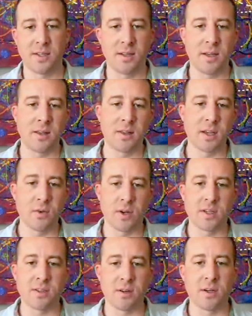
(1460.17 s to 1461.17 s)
And, and
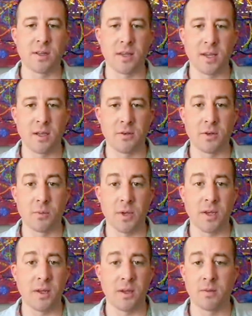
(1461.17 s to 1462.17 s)
likewise, on land, you're
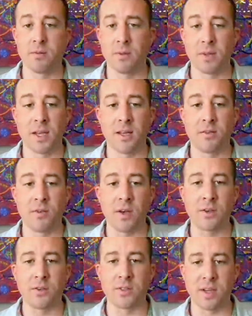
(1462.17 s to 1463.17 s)
paying land
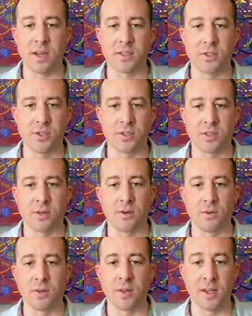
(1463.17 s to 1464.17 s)
value tax just to
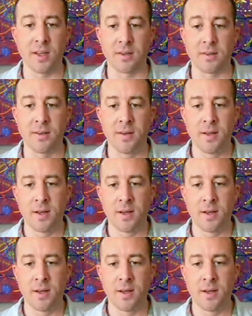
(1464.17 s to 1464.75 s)
own the land,